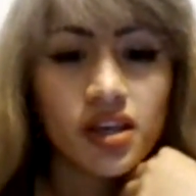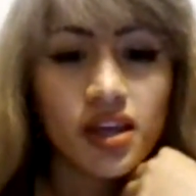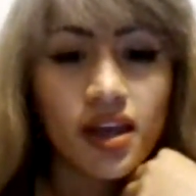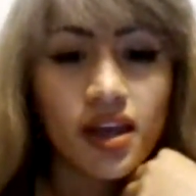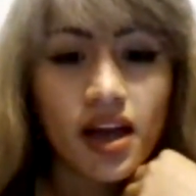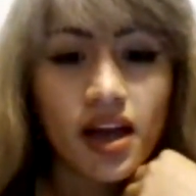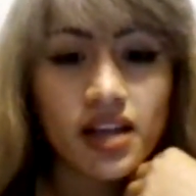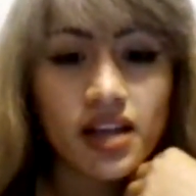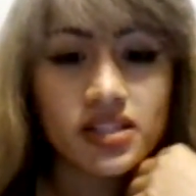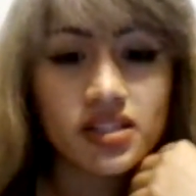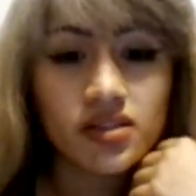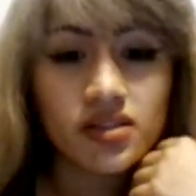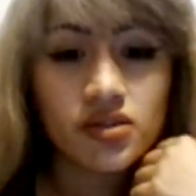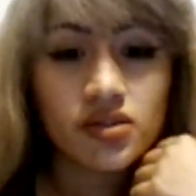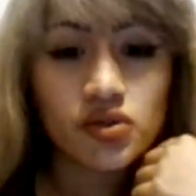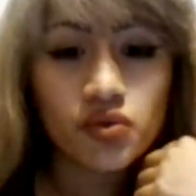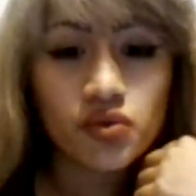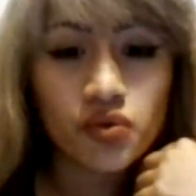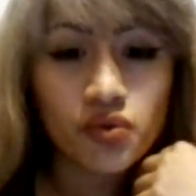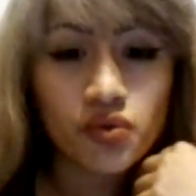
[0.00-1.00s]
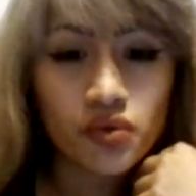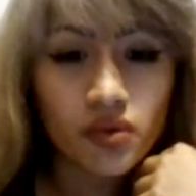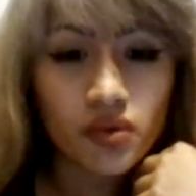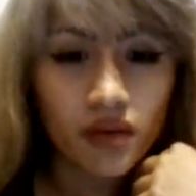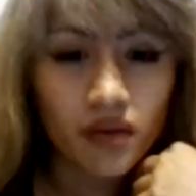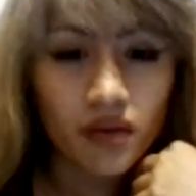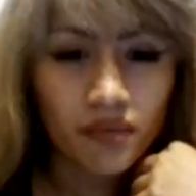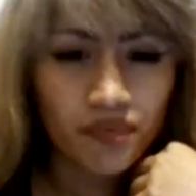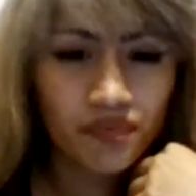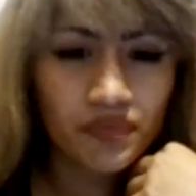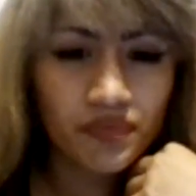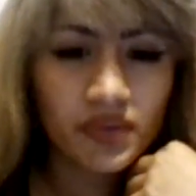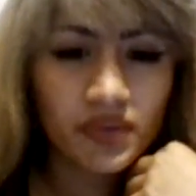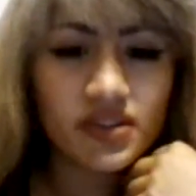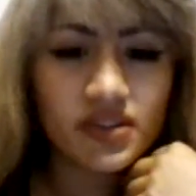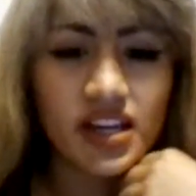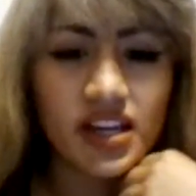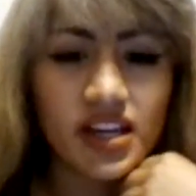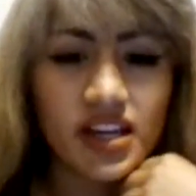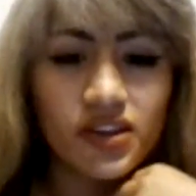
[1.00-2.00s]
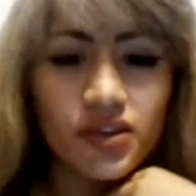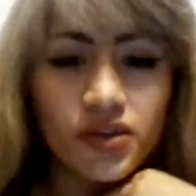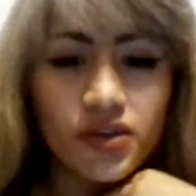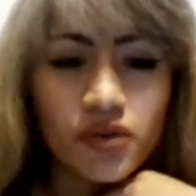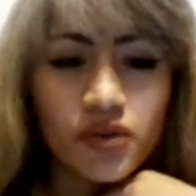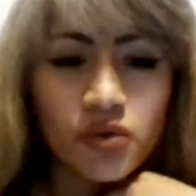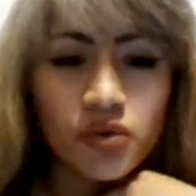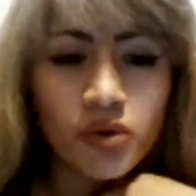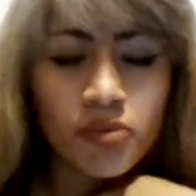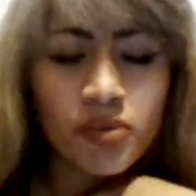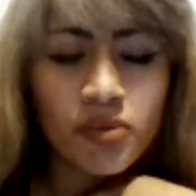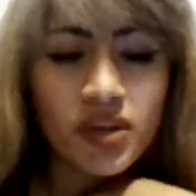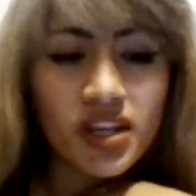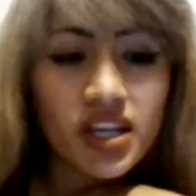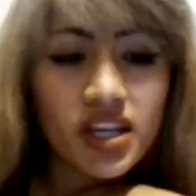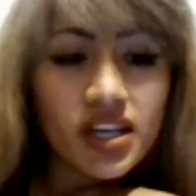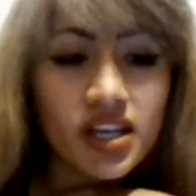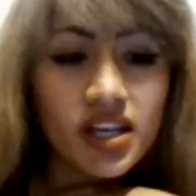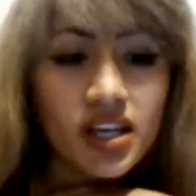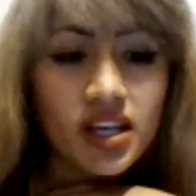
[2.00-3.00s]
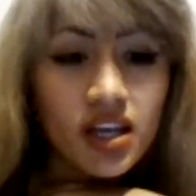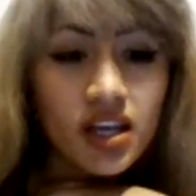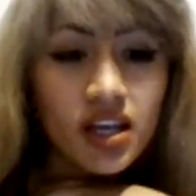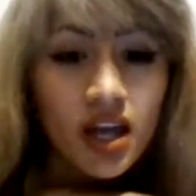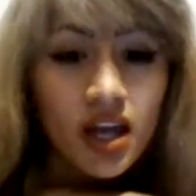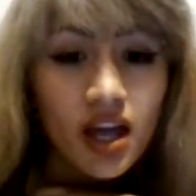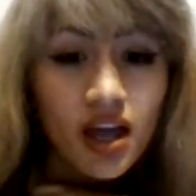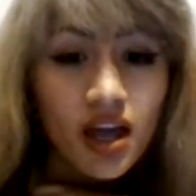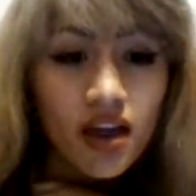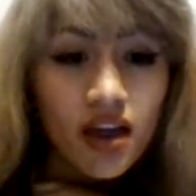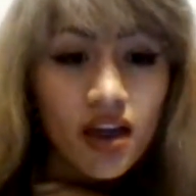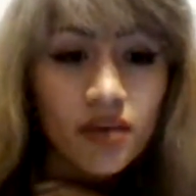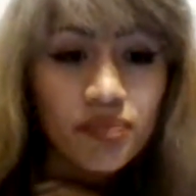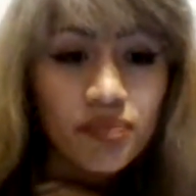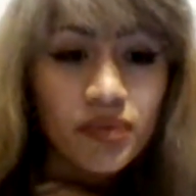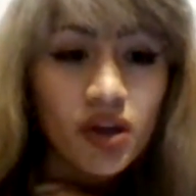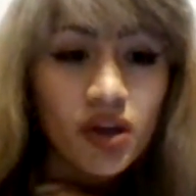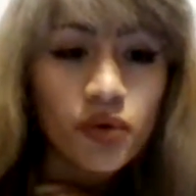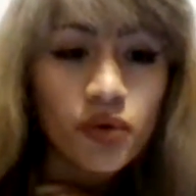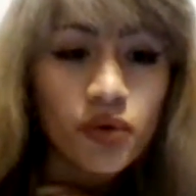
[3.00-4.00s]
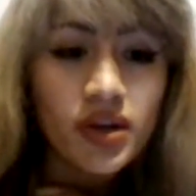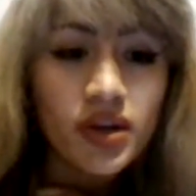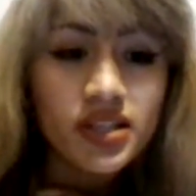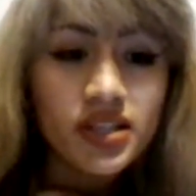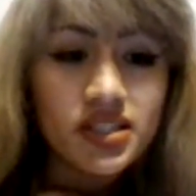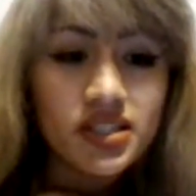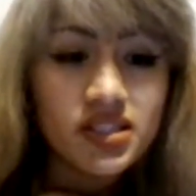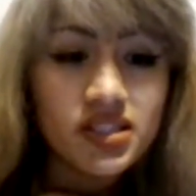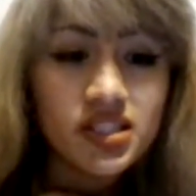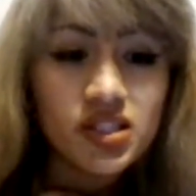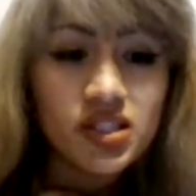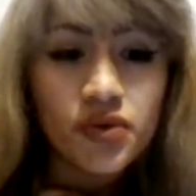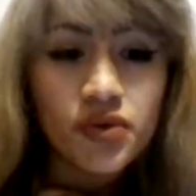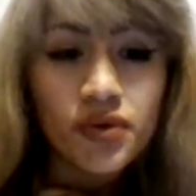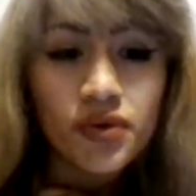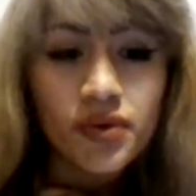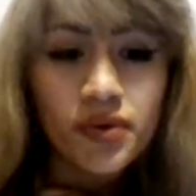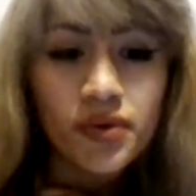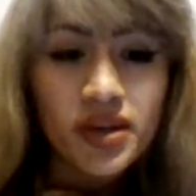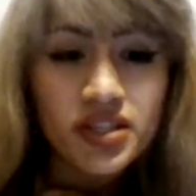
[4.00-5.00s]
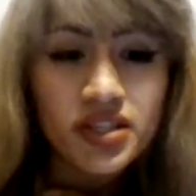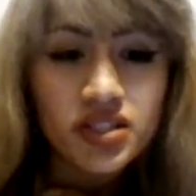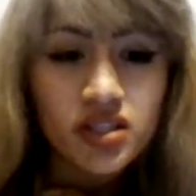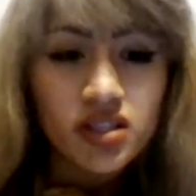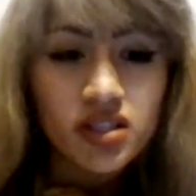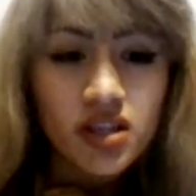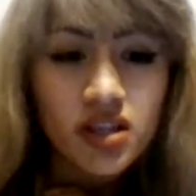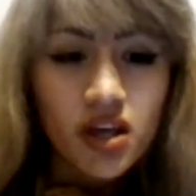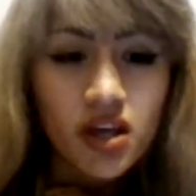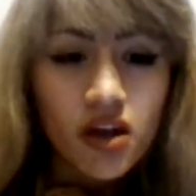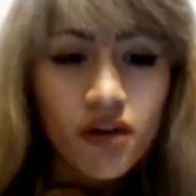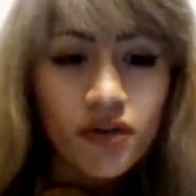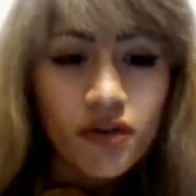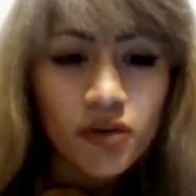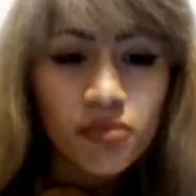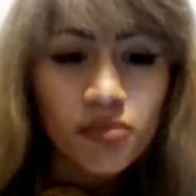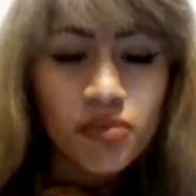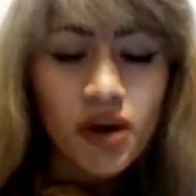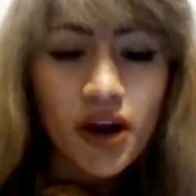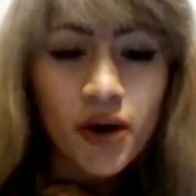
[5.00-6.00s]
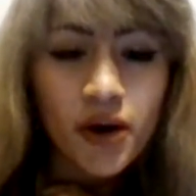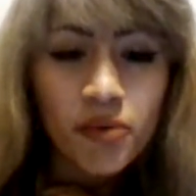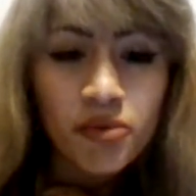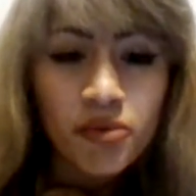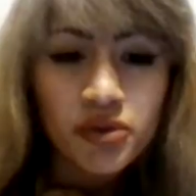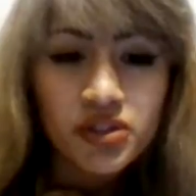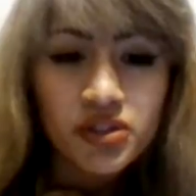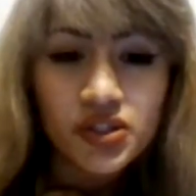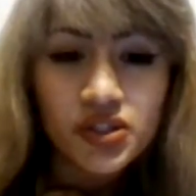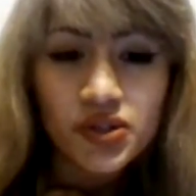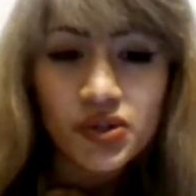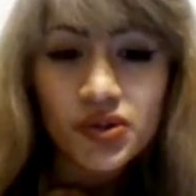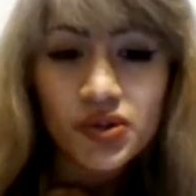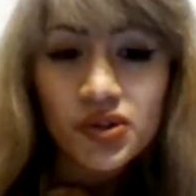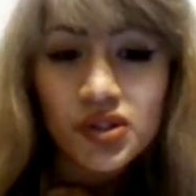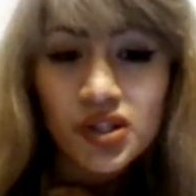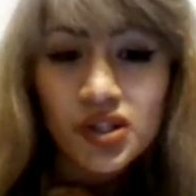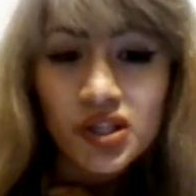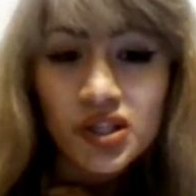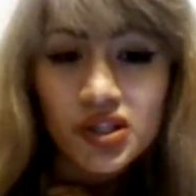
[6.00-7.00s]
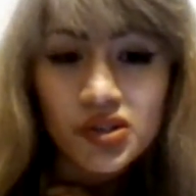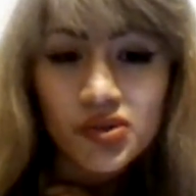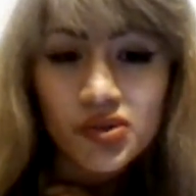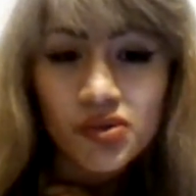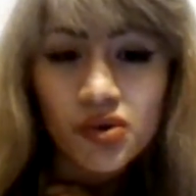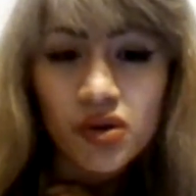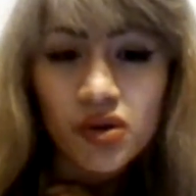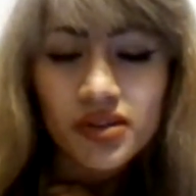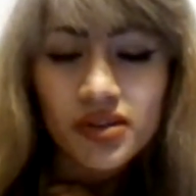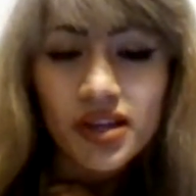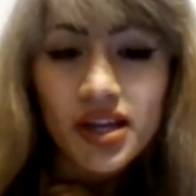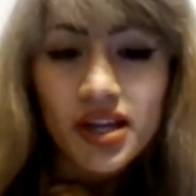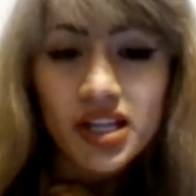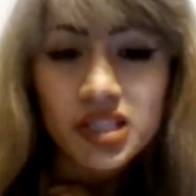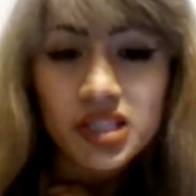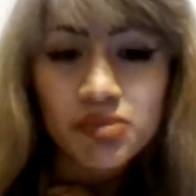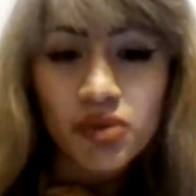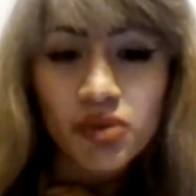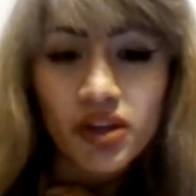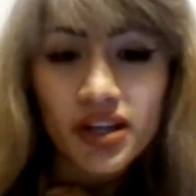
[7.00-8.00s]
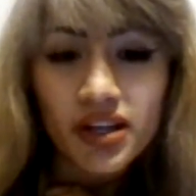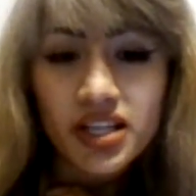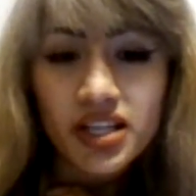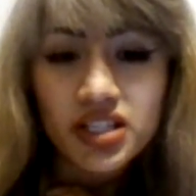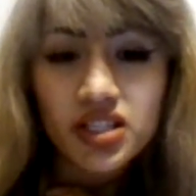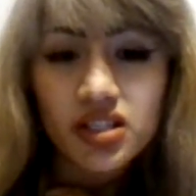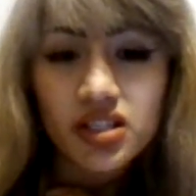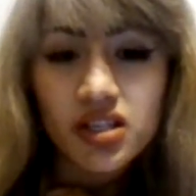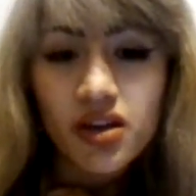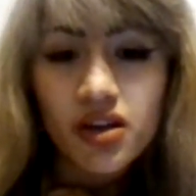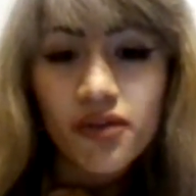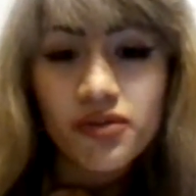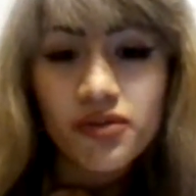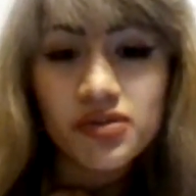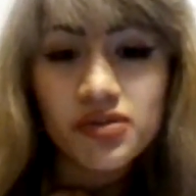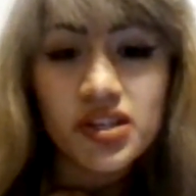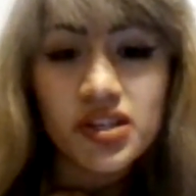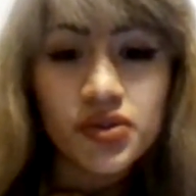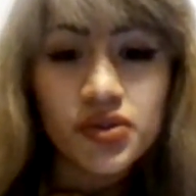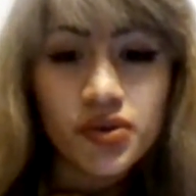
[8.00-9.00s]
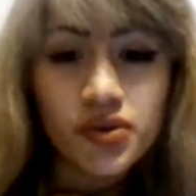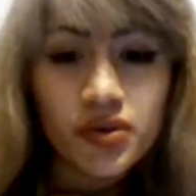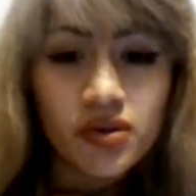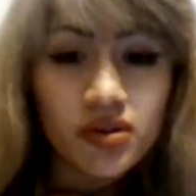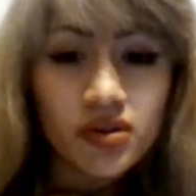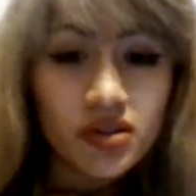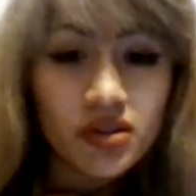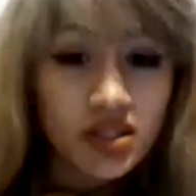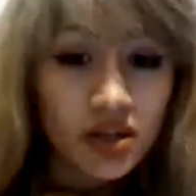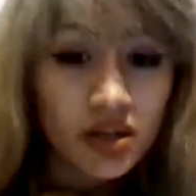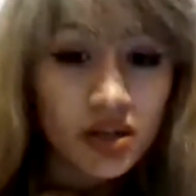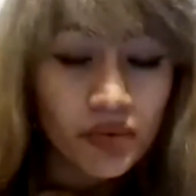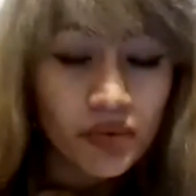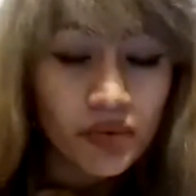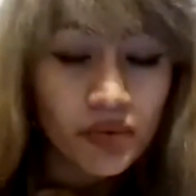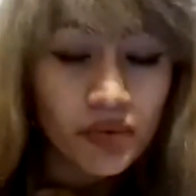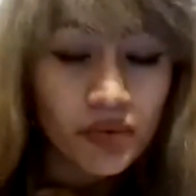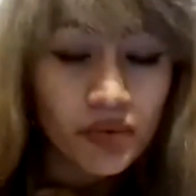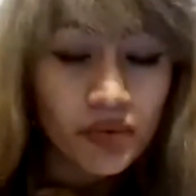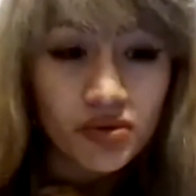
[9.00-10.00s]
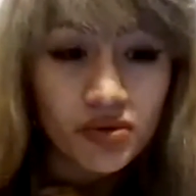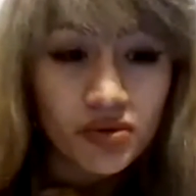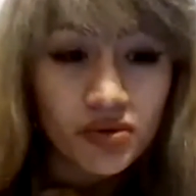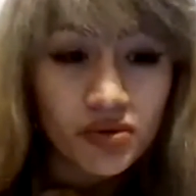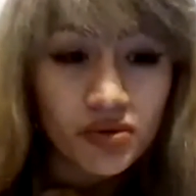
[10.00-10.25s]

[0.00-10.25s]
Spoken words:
as that there will be a great deterioration of environment due to all the exploitation of natural resources.